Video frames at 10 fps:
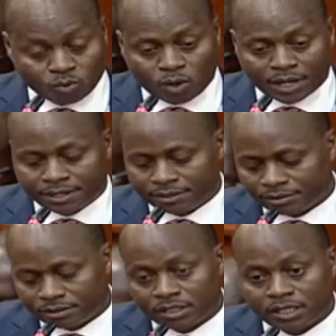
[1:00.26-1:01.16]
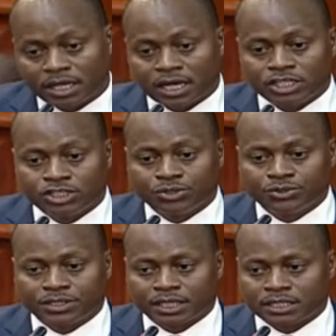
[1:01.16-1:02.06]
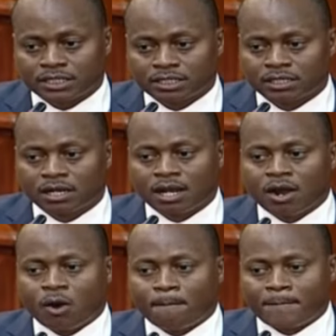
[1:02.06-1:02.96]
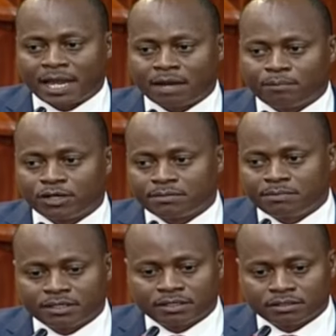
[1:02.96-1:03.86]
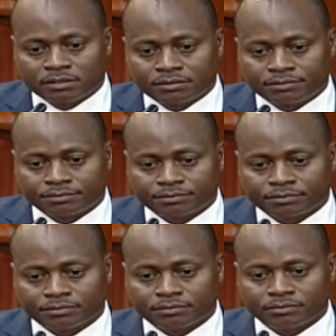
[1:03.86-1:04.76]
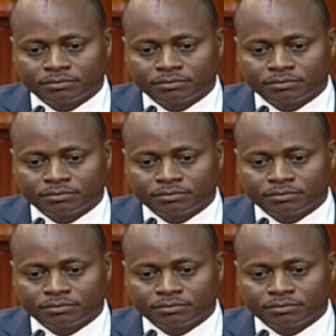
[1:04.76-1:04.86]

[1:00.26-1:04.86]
One, there are issues that my opponent... Were you told or you